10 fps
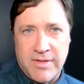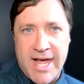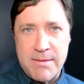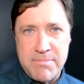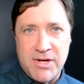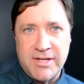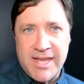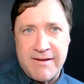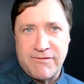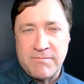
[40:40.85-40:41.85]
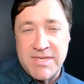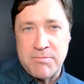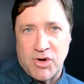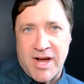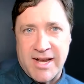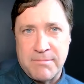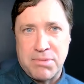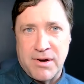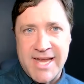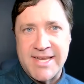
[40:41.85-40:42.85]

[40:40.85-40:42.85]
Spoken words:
liability from Democratic brand